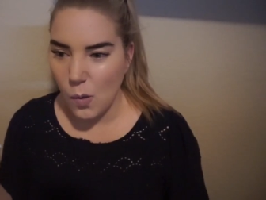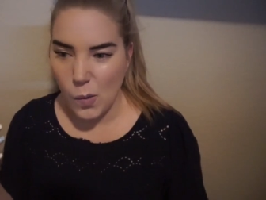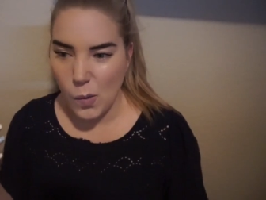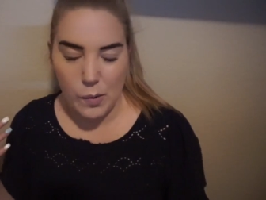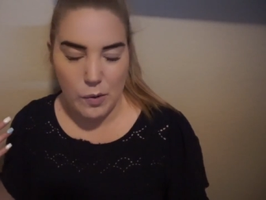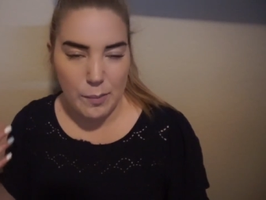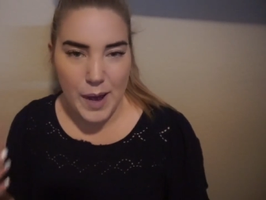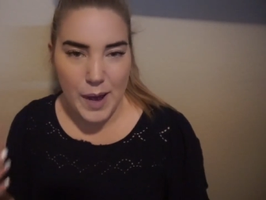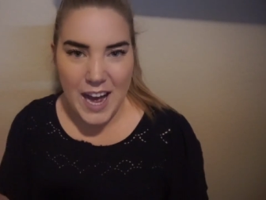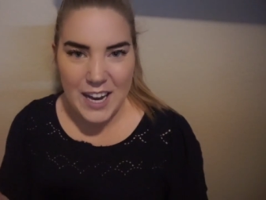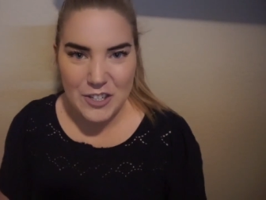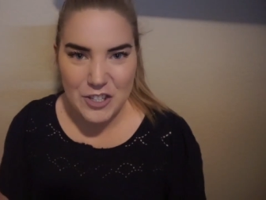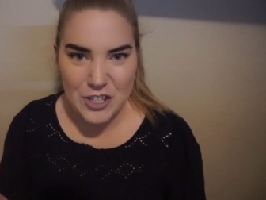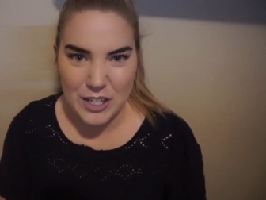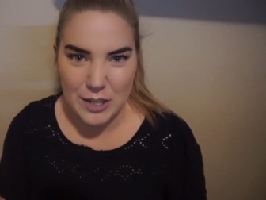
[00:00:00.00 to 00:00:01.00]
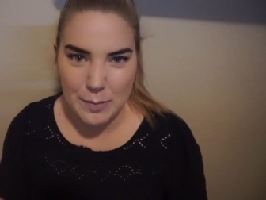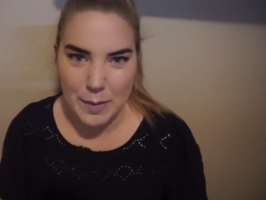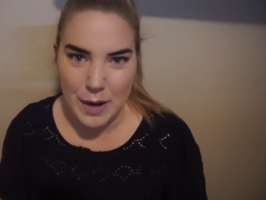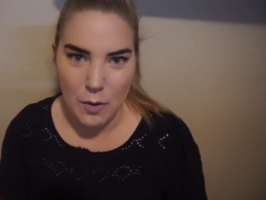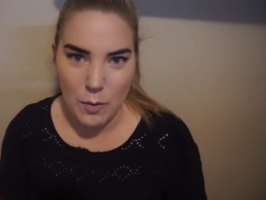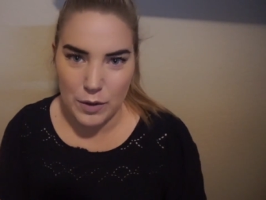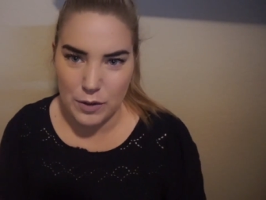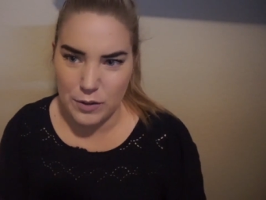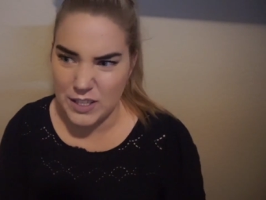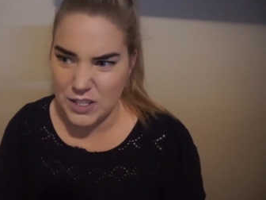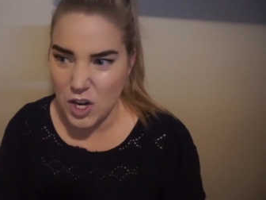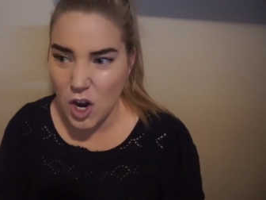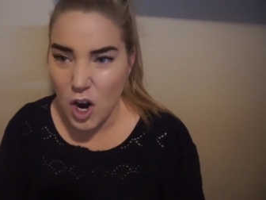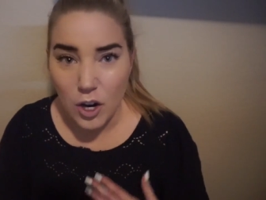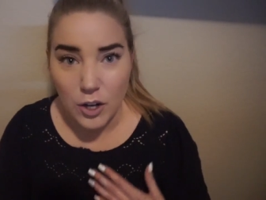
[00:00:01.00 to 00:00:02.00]
what we're passionate about, whether that's
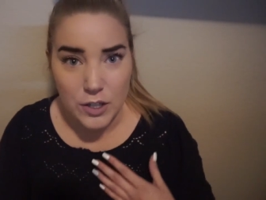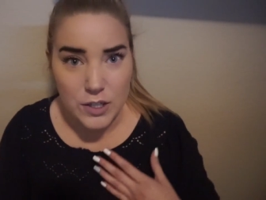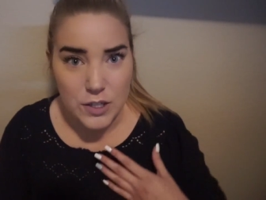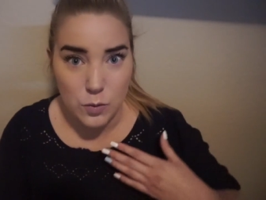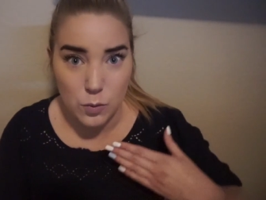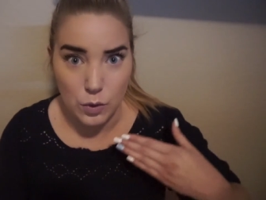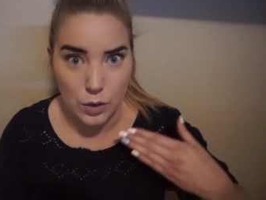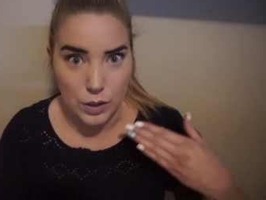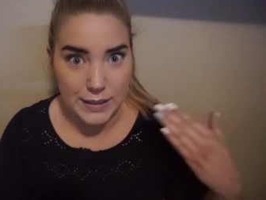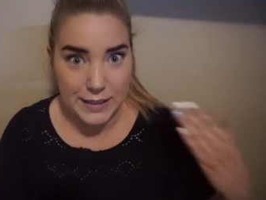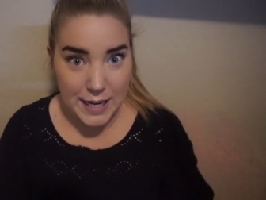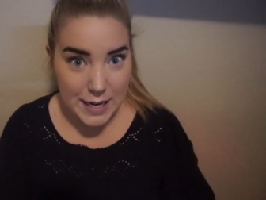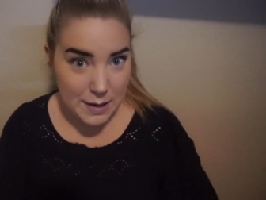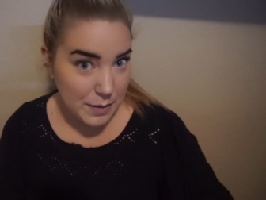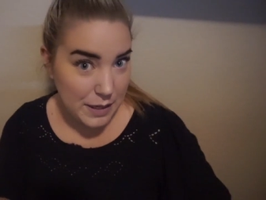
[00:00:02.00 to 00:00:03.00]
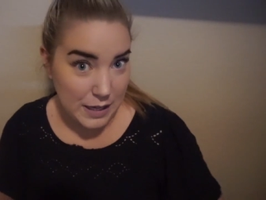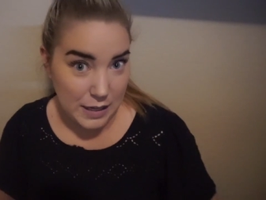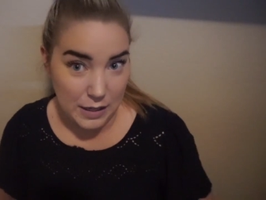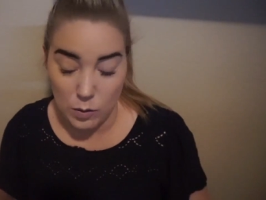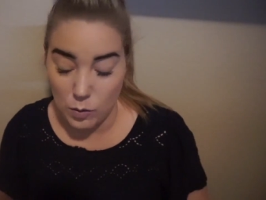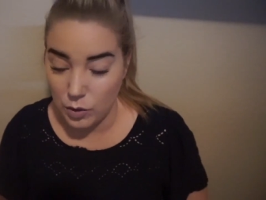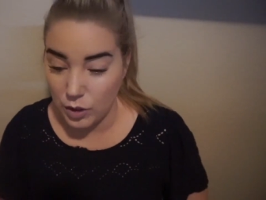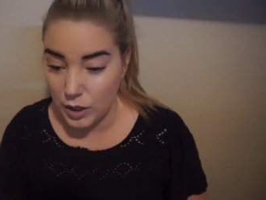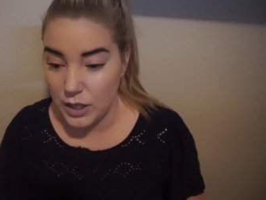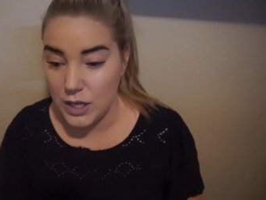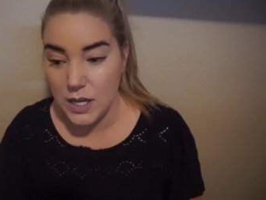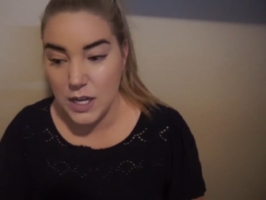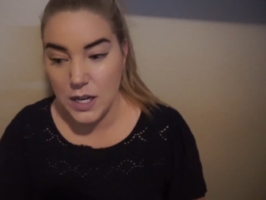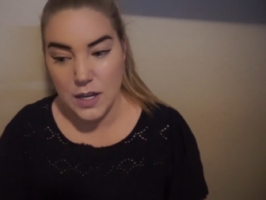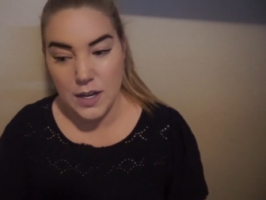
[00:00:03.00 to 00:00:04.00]
art or gaming or
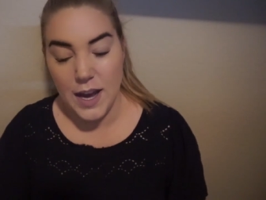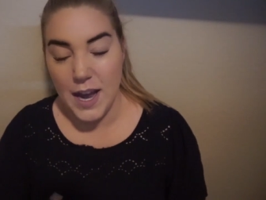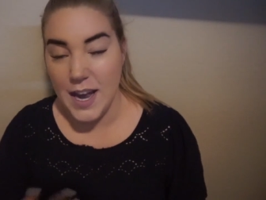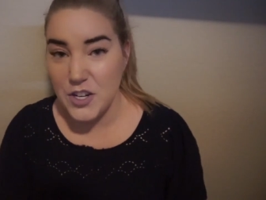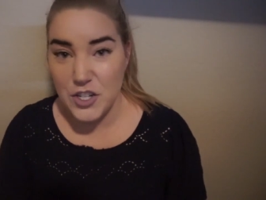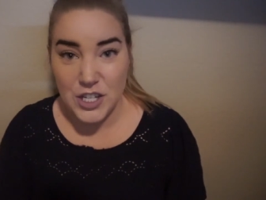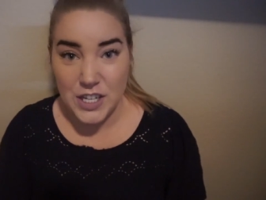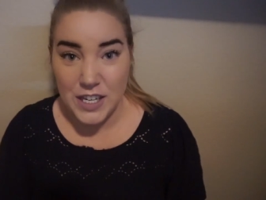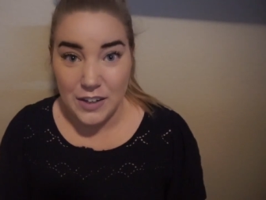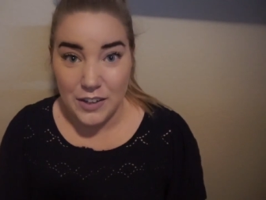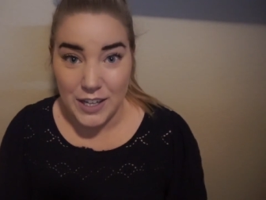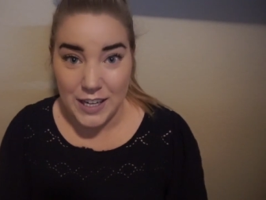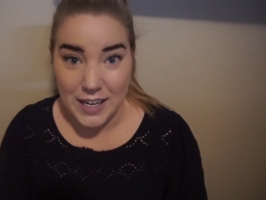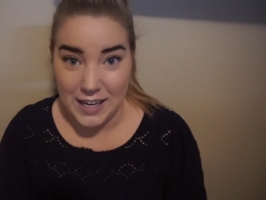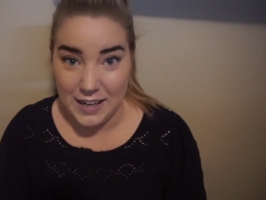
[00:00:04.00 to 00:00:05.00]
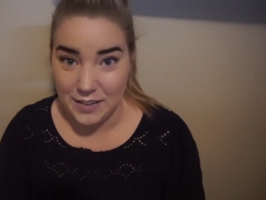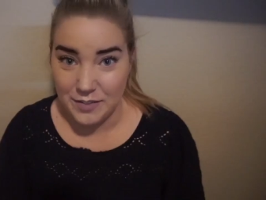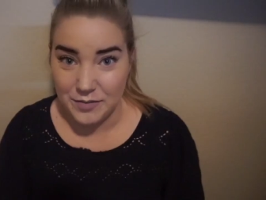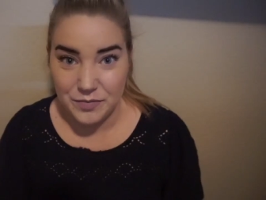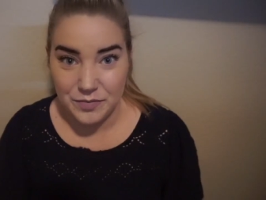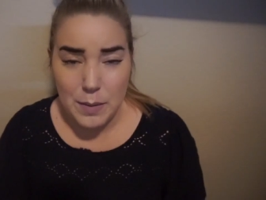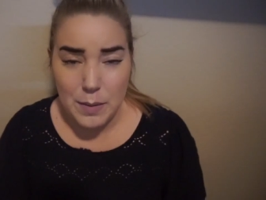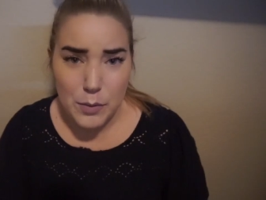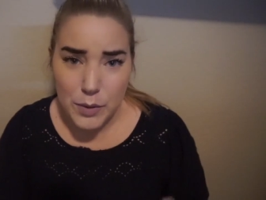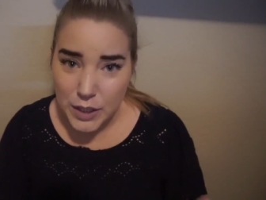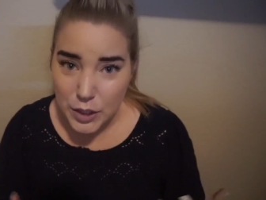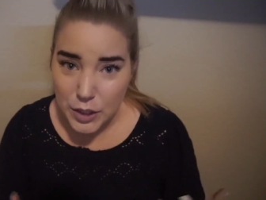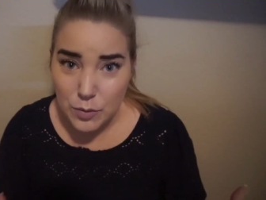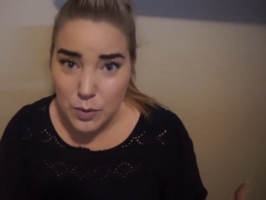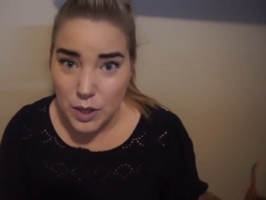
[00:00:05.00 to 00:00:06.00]
engineering. If you really
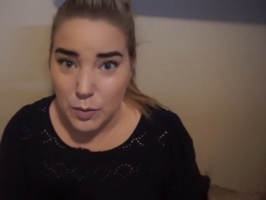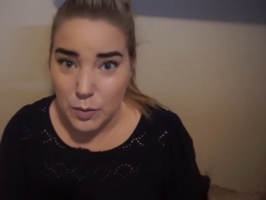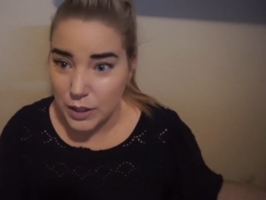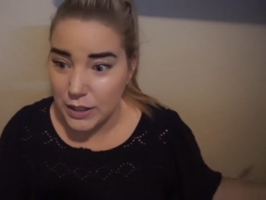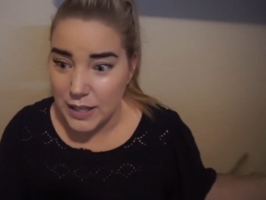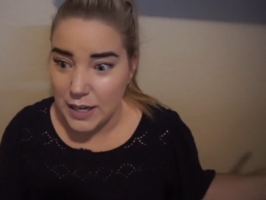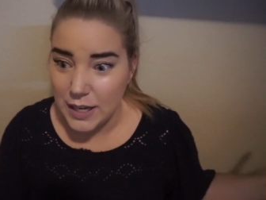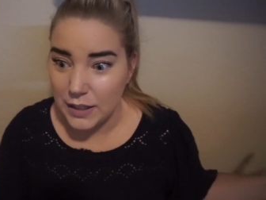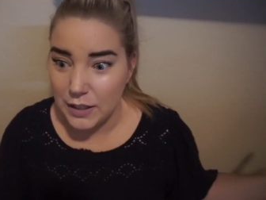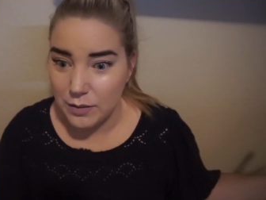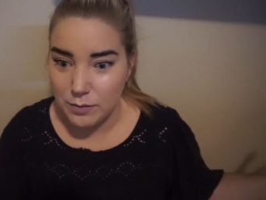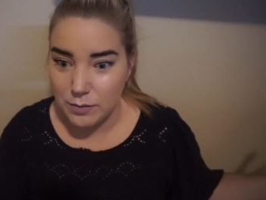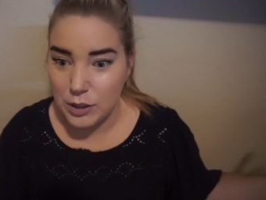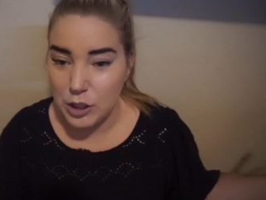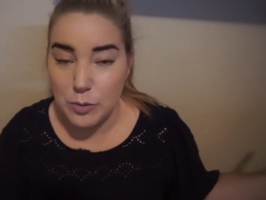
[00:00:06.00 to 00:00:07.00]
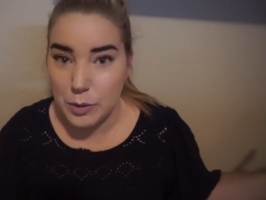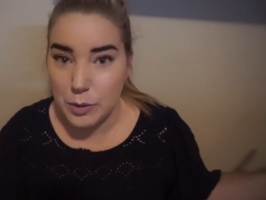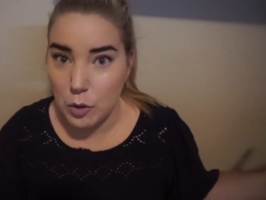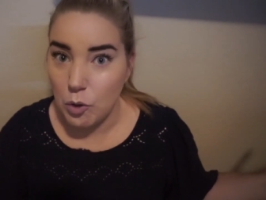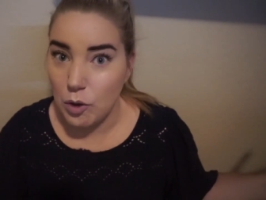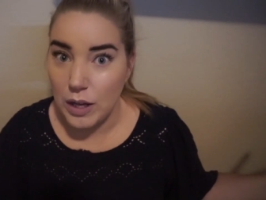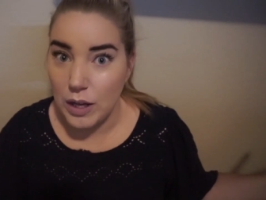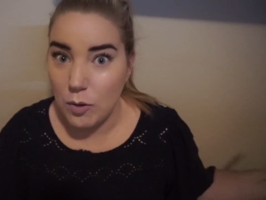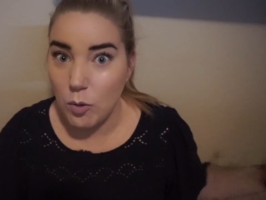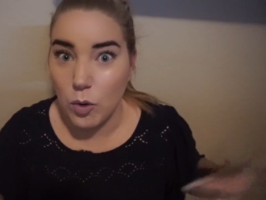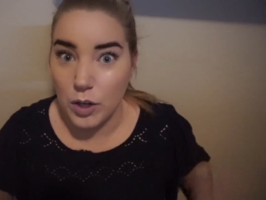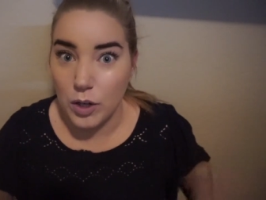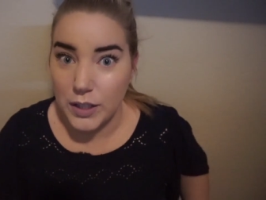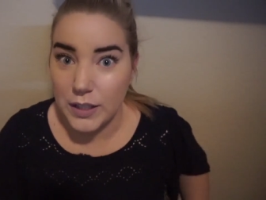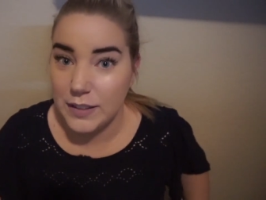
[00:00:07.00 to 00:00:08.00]
do want to work in that cubicle at
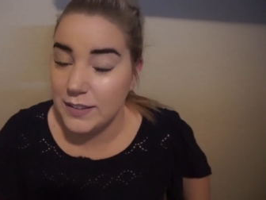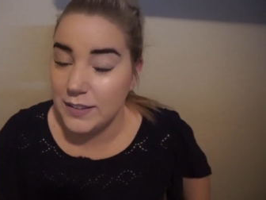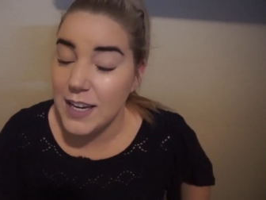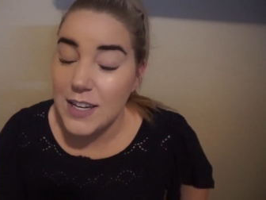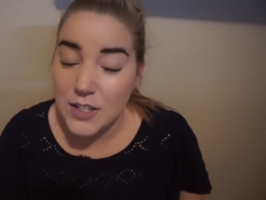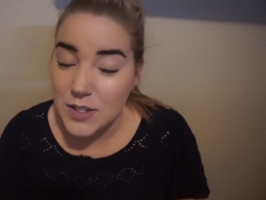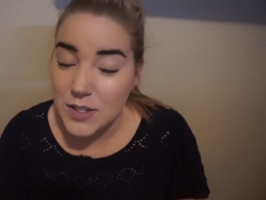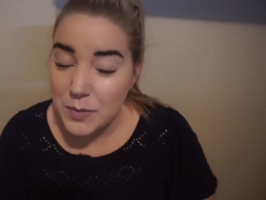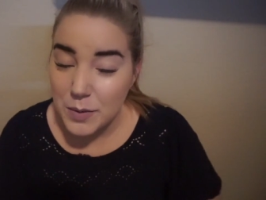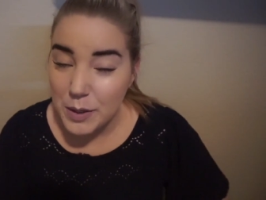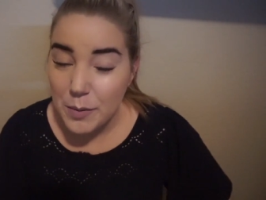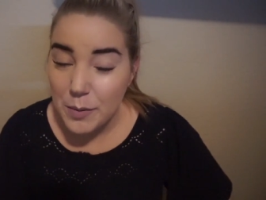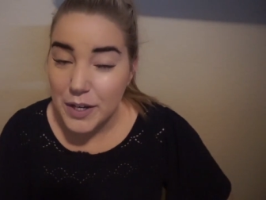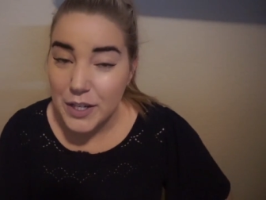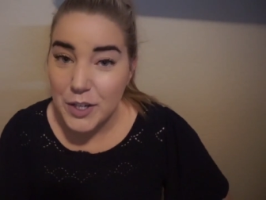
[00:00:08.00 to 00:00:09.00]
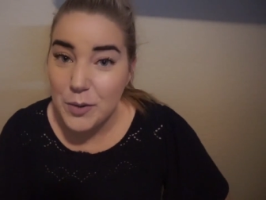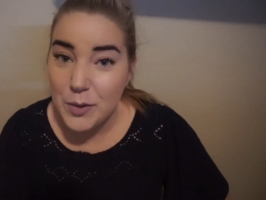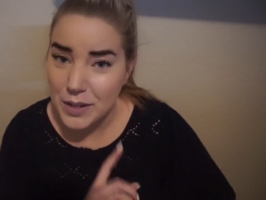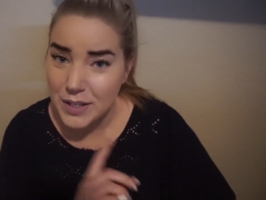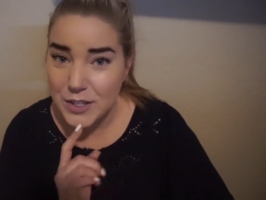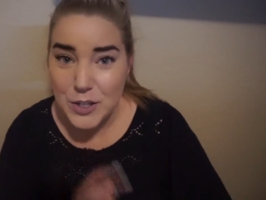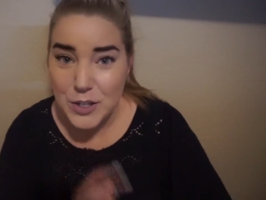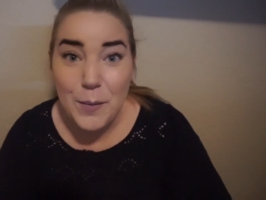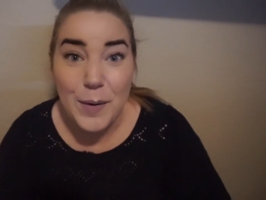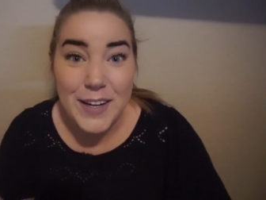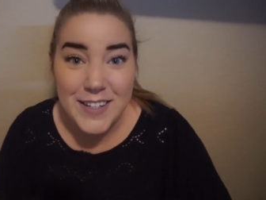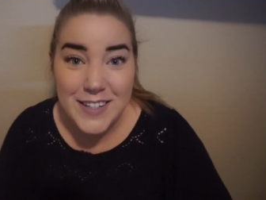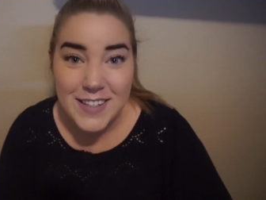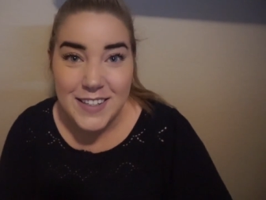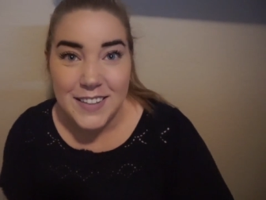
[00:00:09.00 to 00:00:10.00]
work and that's what you want to do, then do
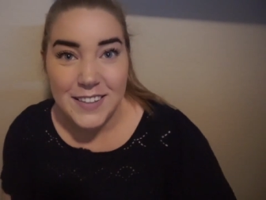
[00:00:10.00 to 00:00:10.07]
it.